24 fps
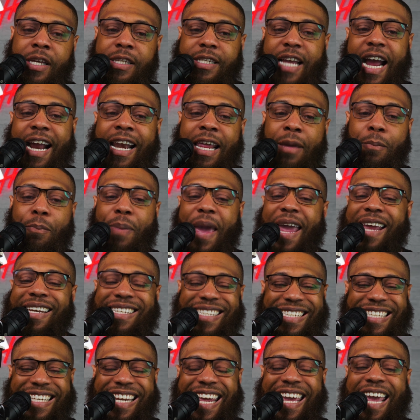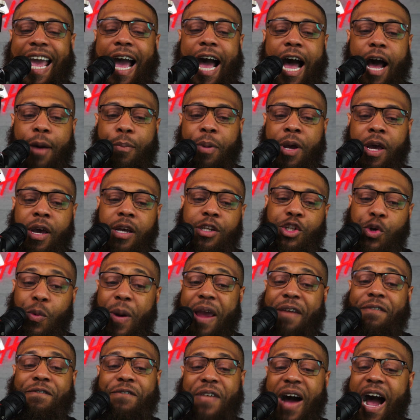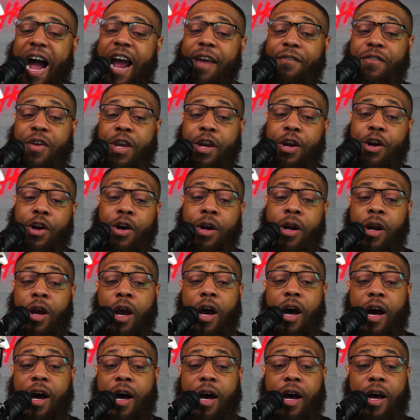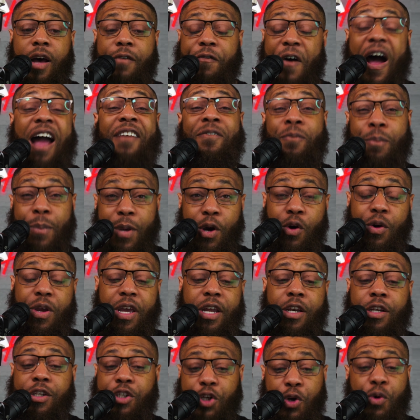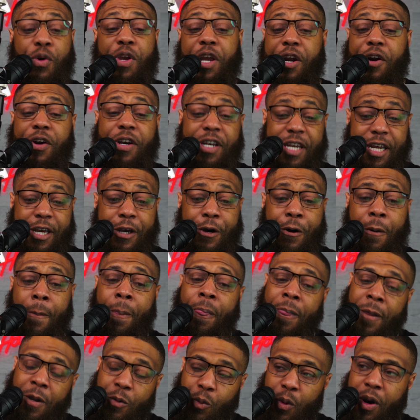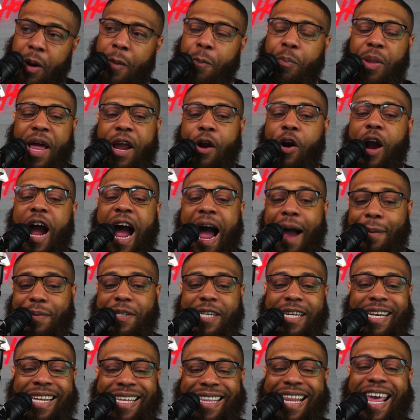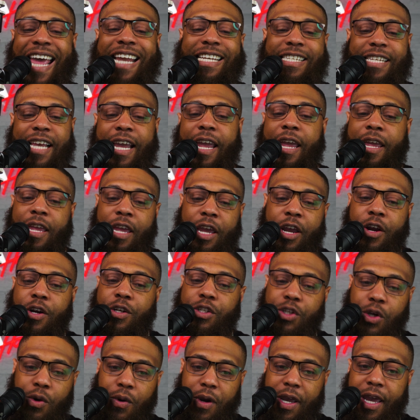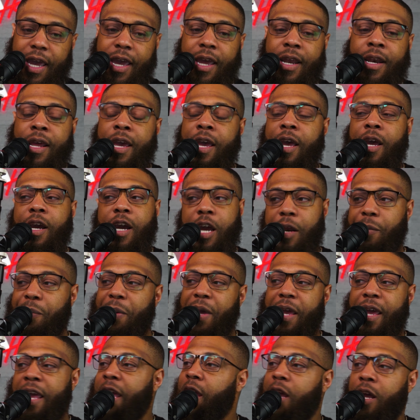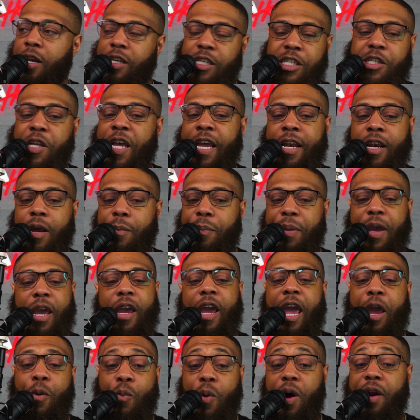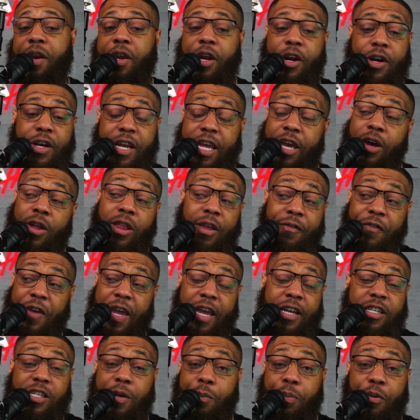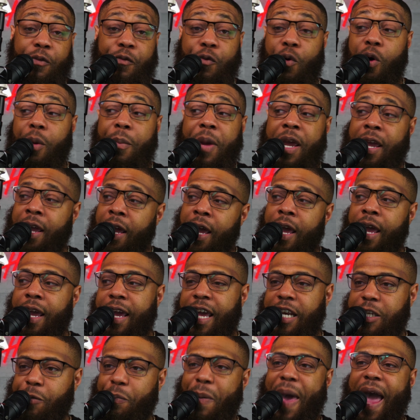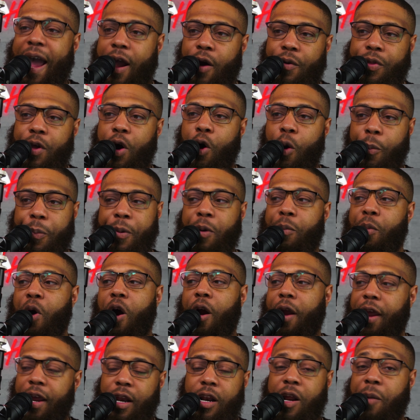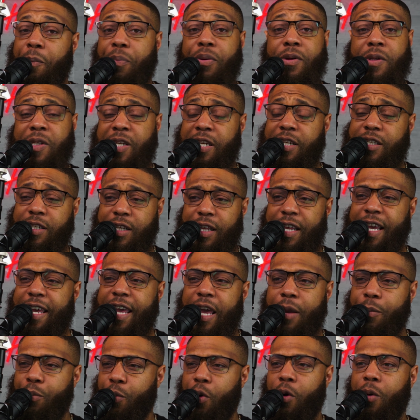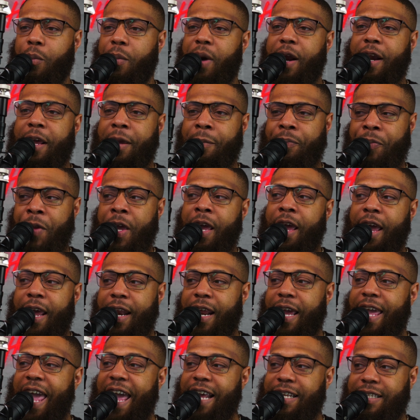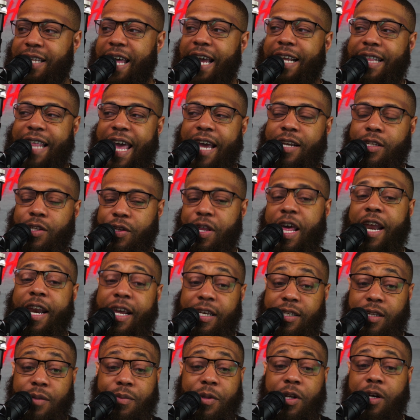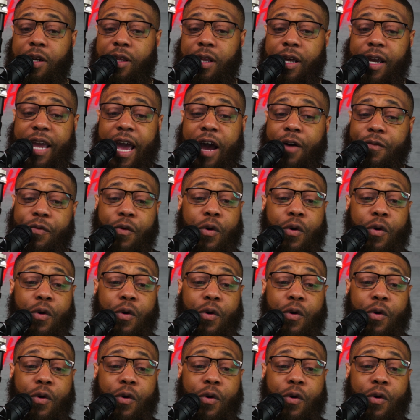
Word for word: signing Bates Diop to a five-year, uh, five million dollar two-year deal with a player option in that second year. So, again, could be he could just end up being a one-year deal if he ends up performing, gets back on the open market, could potentially get more money in a case like that. So that is something to look out